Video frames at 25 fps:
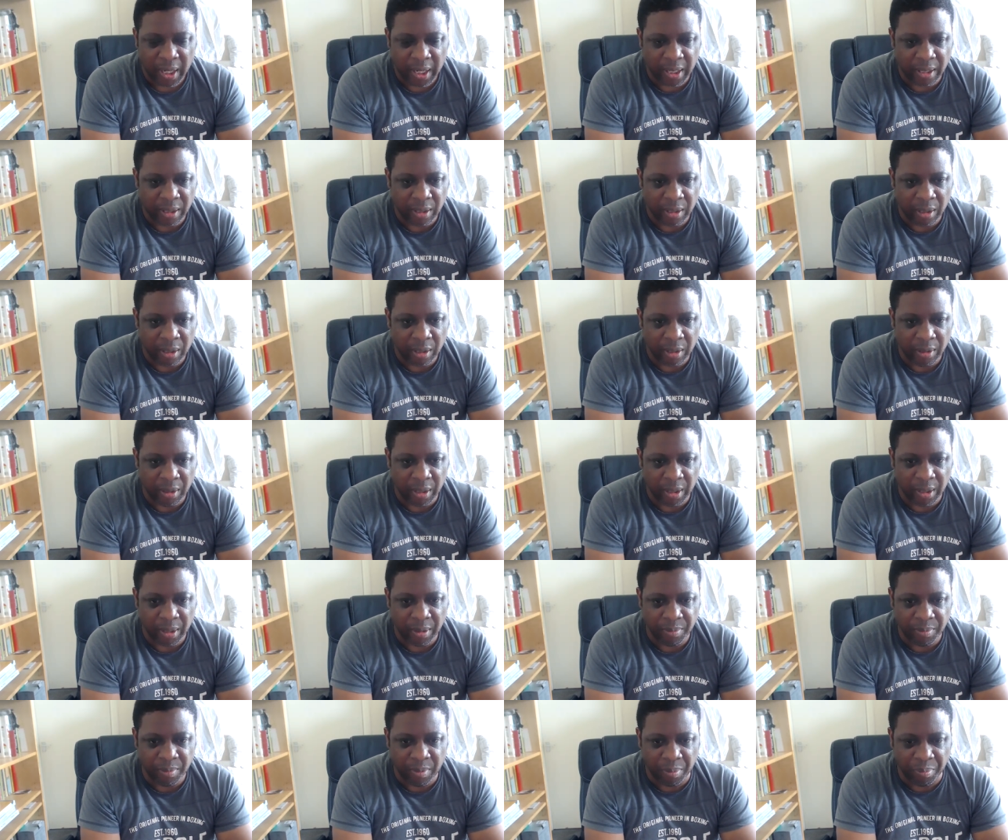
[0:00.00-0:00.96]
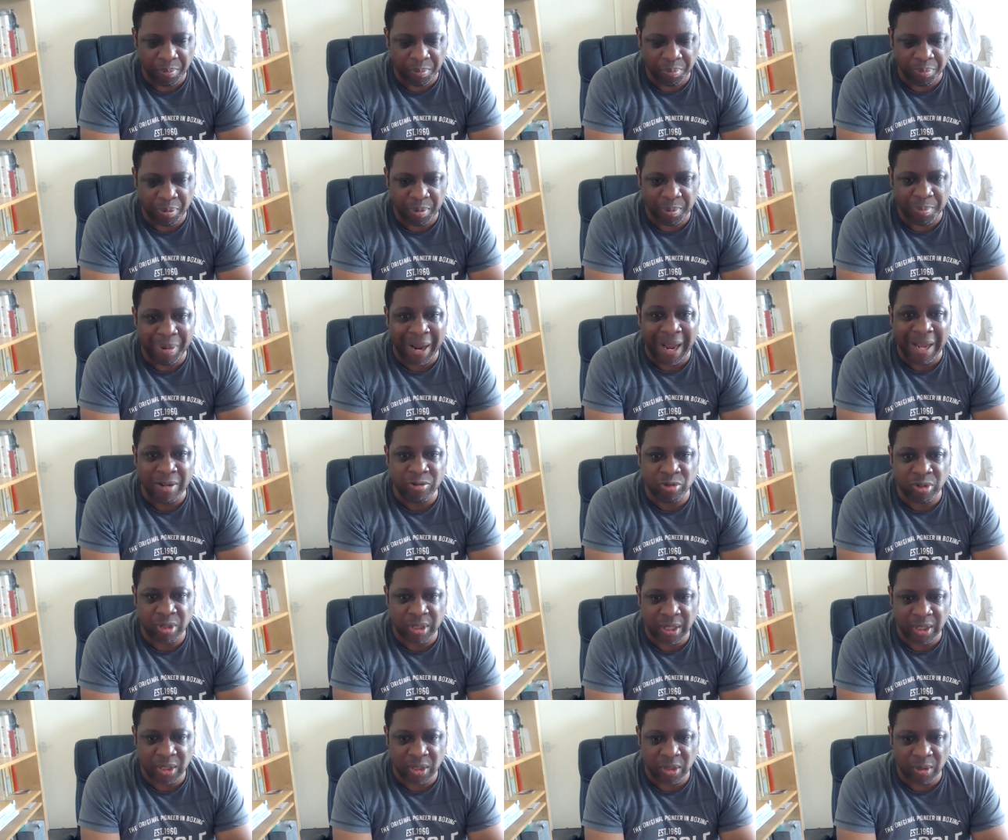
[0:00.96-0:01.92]
and the
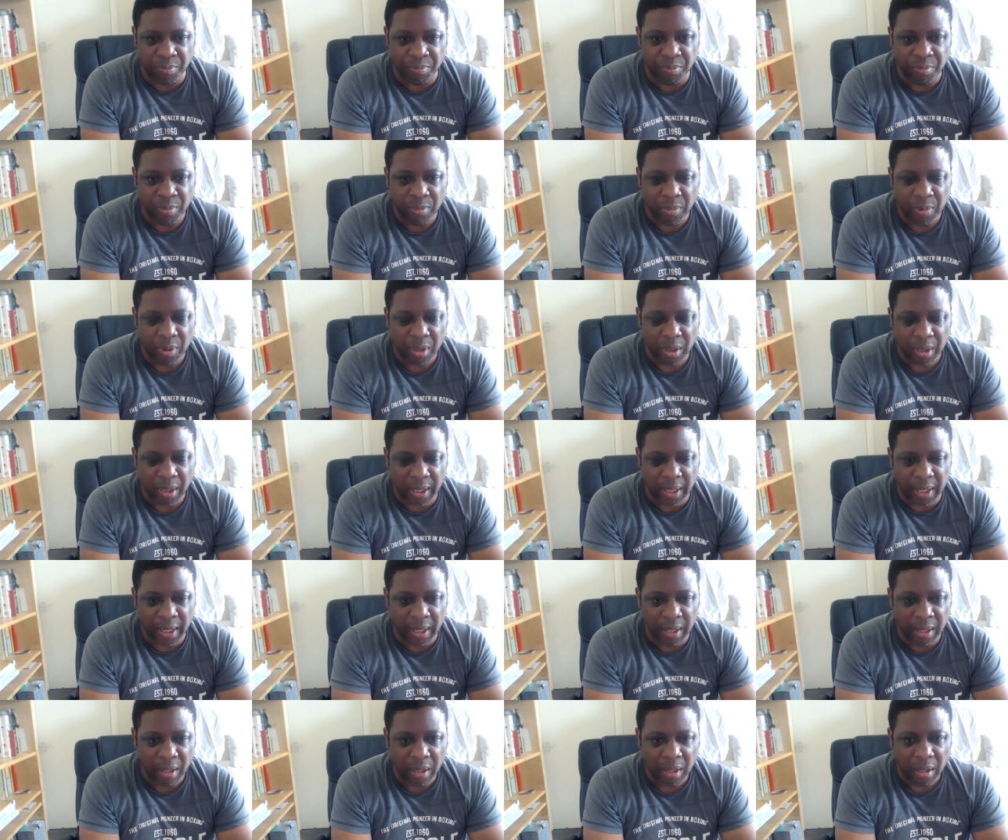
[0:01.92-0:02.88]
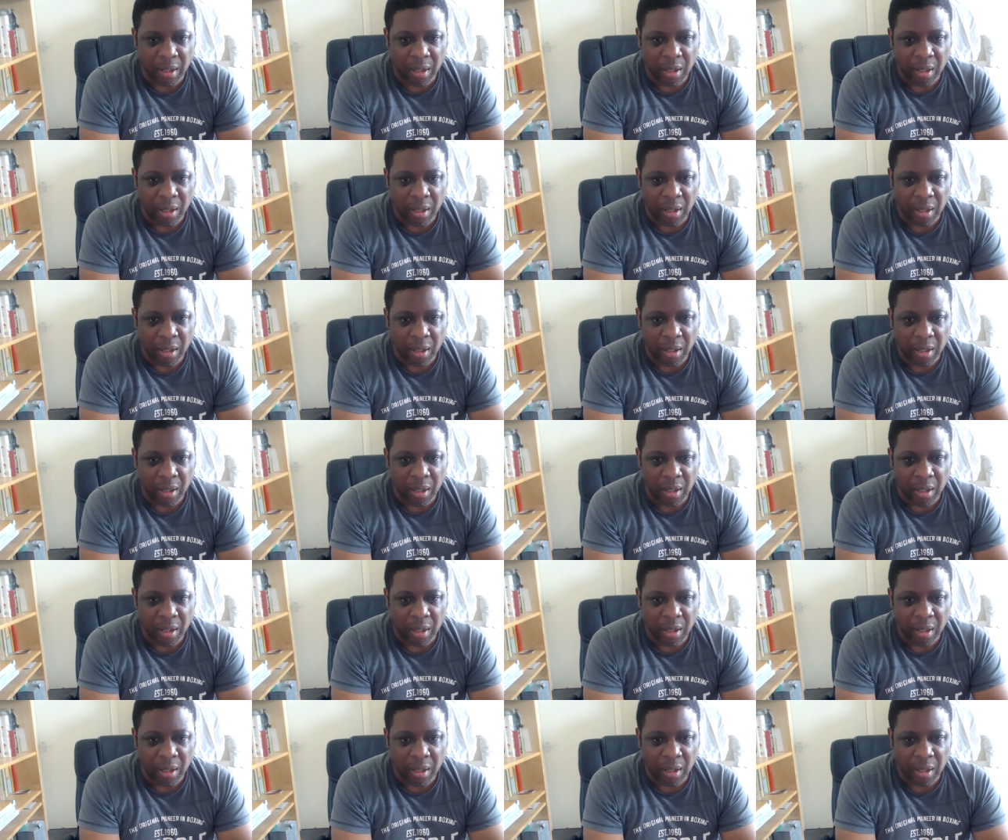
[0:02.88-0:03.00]
patriotism, yeah,